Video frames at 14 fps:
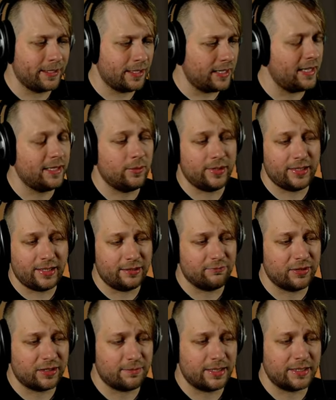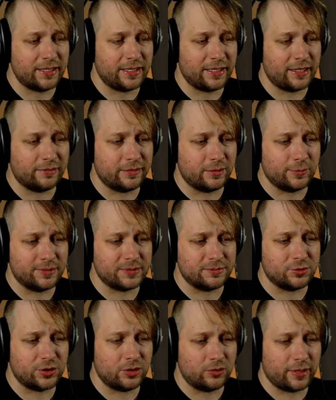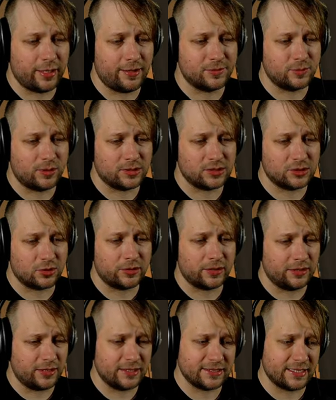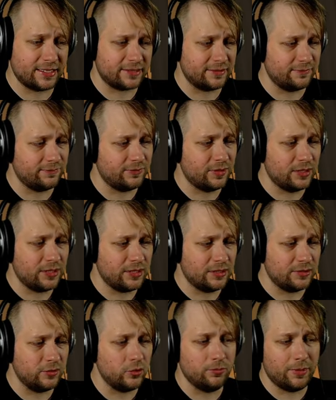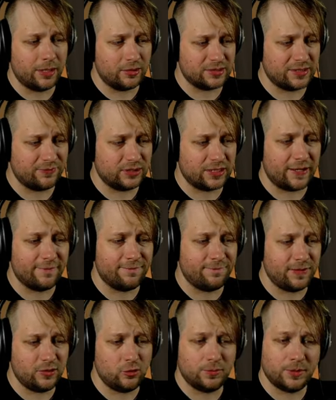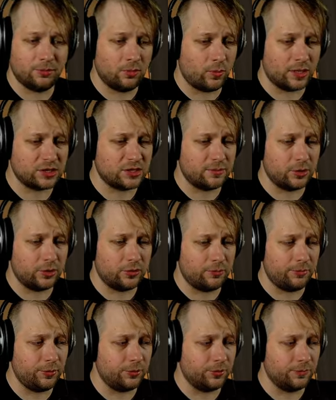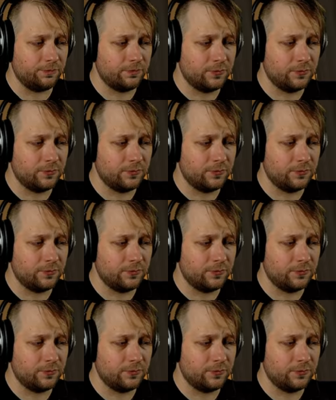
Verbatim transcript: Anyway, I'd recommend getting out there with some trail cams while it's dark and less active. The new models have a live feed, you'll be able to watch them on your computer.